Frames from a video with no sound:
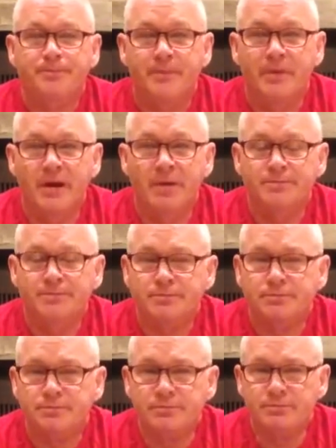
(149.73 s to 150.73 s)
Now,
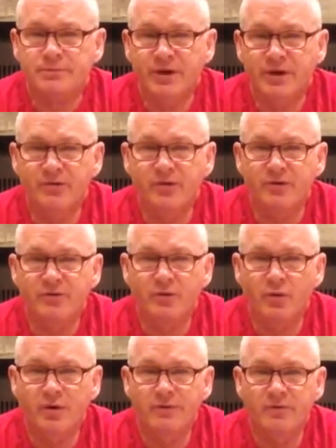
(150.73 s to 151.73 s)
here's our
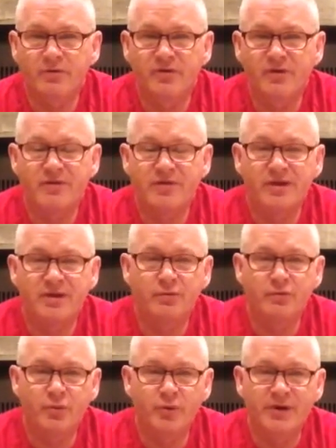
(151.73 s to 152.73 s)
story, verses 17
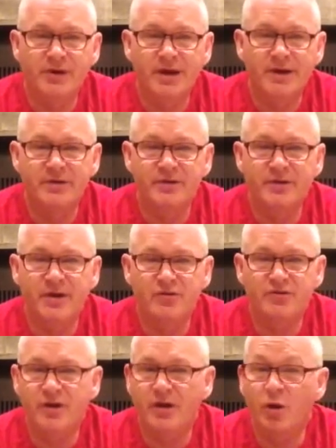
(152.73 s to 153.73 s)
through 29 in a
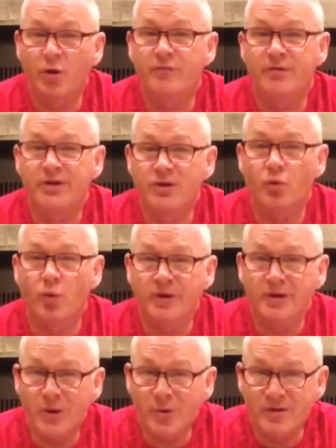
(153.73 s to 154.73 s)
nutshell. Hopefully you already
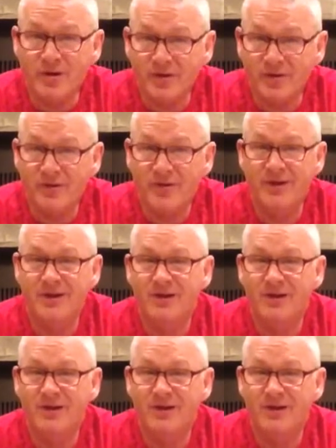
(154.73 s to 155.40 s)
know this.